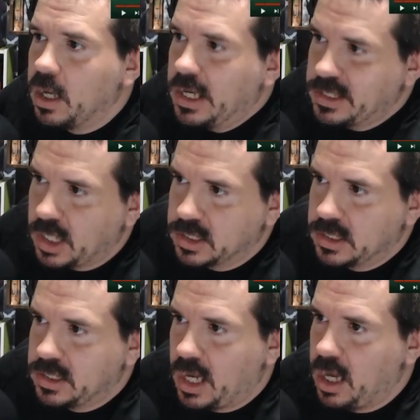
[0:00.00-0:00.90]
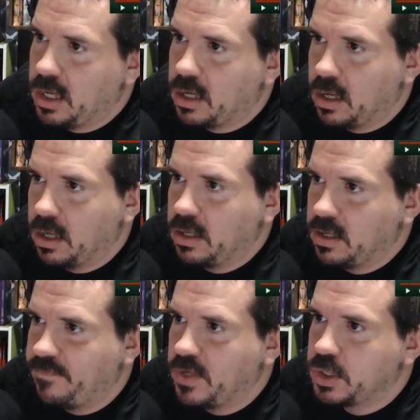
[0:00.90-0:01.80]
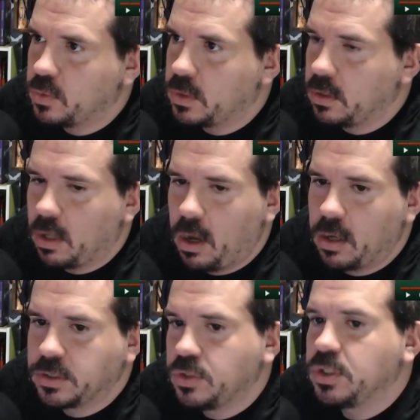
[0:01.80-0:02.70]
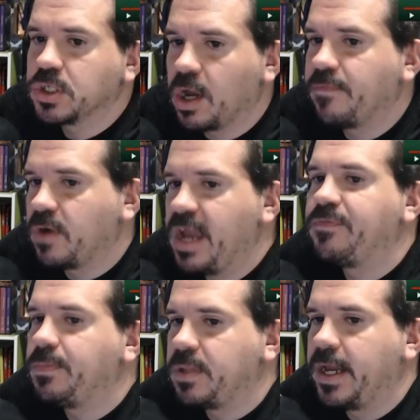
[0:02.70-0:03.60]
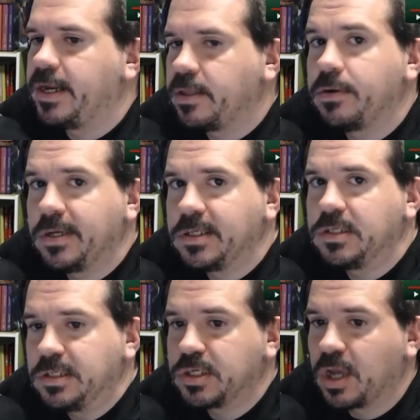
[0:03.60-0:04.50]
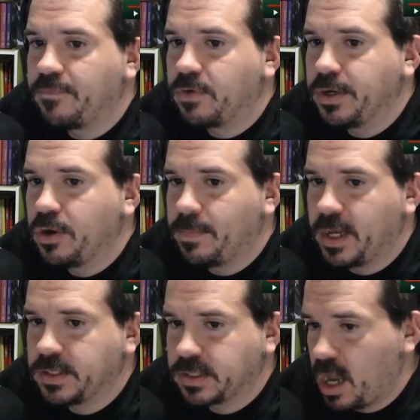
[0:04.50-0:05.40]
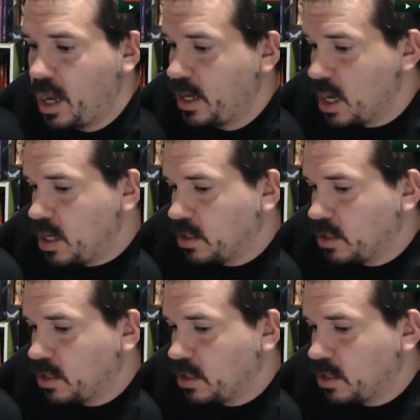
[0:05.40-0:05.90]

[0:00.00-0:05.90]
It doesn't take an individual long to discover every planet there is to discover in No Man's Sky,